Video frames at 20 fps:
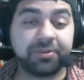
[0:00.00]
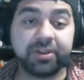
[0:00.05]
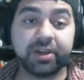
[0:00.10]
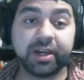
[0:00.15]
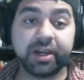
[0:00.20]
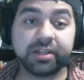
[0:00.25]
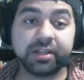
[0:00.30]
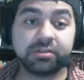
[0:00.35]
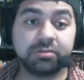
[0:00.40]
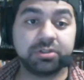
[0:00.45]
you
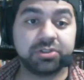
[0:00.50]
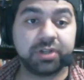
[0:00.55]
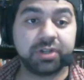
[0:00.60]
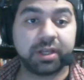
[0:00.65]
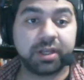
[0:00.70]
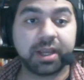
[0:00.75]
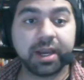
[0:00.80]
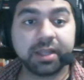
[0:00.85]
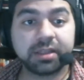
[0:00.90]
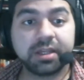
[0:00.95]
guys will enjoy
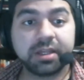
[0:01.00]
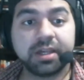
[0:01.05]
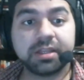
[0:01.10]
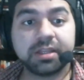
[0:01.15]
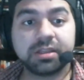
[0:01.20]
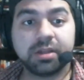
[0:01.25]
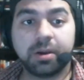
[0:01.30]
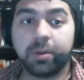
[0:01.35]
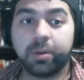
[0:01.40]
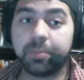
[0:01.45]
the
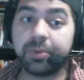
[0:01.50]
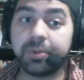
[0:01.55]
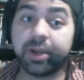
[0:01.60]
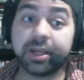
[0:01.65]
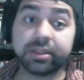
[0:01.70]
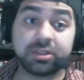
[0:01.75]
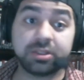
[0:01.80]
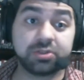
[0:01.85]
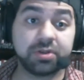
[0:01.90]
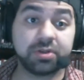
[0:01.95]
contest. I hope you
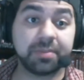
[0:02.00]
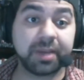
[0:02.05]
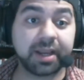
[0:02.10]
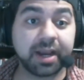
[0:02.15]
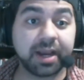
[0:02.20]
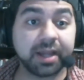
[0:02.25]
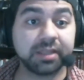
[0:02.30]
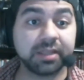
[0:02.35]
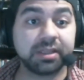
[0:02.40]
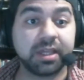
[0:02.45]
guys enjoy my
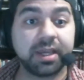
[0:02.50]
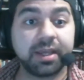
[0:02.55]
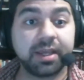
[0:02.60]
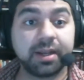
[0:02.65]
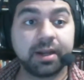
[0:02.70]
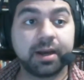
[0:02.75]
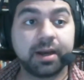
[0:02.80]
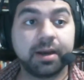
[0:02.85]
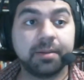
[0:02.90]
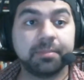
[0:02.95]

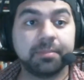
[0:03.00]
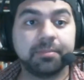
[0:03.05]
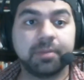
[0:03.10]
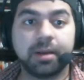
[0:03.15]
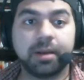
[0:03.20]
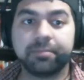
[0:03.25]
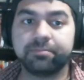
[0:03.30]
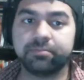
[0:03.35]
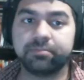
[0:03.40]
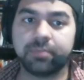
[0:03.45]
content.
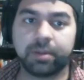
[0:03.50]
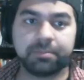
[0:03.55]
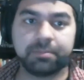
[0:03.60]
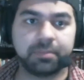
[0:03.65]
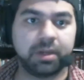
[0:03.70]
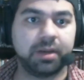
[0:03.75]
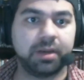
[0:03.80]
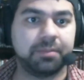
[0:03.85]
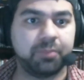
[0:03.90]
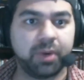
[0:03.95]
I'm
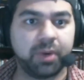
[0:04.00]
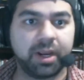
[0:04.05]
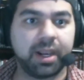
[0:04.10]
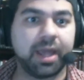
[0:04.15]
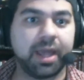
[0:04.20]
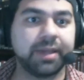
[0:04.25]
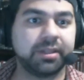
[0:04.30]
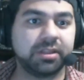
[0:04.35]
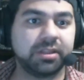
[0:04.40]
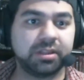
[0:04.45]
gonna bring a
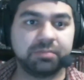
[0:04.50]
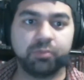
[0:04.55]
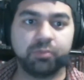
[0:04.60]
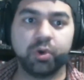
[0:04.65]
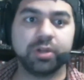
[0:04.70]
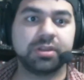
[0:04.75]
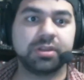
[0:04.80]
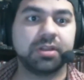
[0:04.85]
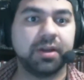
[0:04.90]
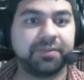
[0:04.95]
lot
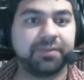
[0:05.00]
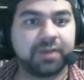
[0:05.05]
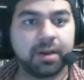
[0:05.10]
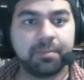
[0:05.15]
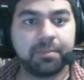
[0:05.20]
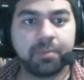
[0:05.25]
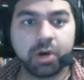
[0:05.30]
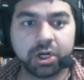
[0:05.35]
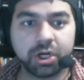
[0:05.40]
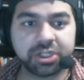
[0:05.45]
more stuff
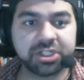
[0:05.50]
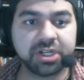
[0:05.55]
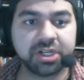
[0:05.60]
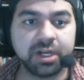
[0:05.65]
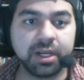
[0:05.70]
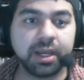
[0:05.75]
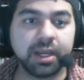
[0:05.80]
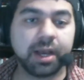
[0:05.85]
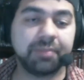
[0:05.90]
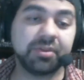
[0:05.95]
come March.
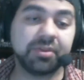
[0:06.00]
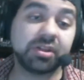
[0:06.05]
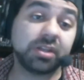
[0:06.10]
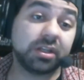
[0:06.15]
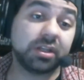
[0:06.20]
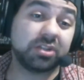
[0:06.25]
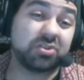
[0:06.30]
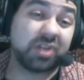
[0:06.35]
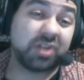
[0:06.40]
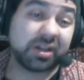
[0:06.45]
I'm just
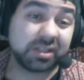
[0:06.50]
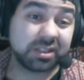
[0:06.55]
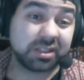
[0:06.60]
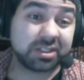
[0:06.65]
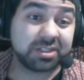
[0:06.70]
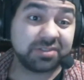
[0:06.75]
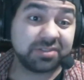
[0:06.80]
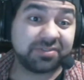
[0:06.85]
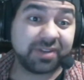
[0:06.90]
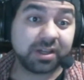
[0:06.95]
in the
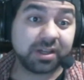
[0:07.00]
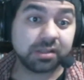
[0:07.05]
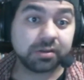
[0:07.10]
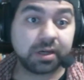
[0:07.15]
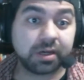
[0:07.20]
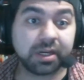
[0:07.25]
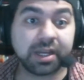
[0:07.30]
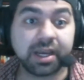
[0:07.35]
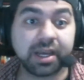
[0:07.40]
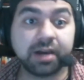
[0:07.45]
transition phase
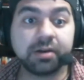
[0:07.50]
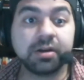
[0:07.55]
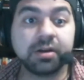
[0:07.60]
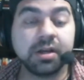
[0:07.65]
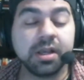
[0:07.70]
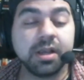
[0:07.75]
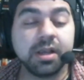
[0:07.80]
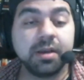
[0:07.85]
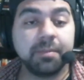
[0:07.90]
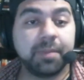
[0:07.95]
right now,
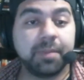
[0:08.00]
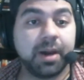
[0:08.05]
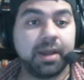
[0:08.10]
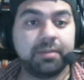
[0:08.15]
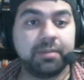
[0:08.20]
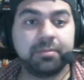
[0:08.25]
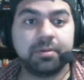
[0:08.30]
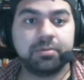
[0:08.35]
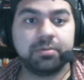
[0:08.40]
but